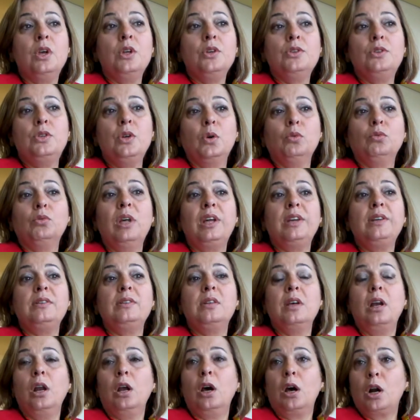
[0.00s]
So there
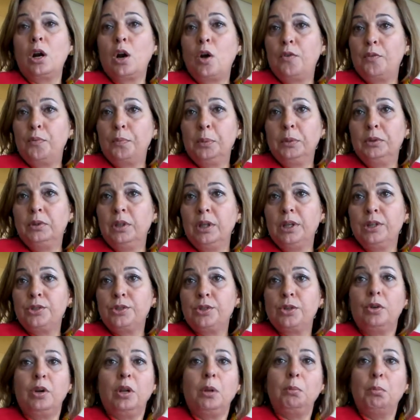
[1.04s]
is a lot of
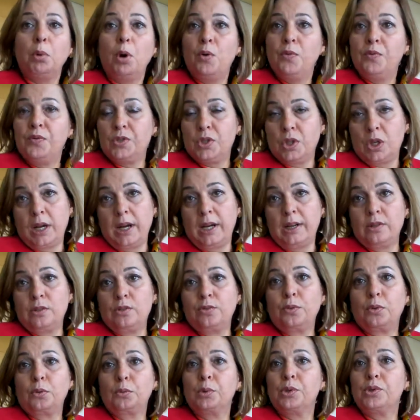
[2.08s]
potential in both sides
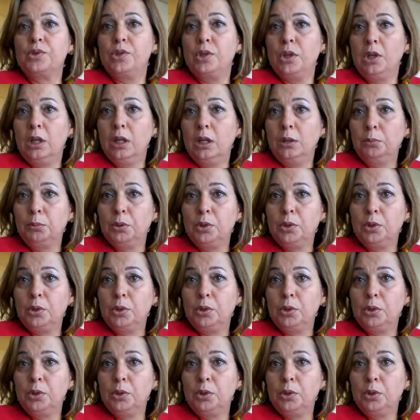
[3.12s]
for Brazilian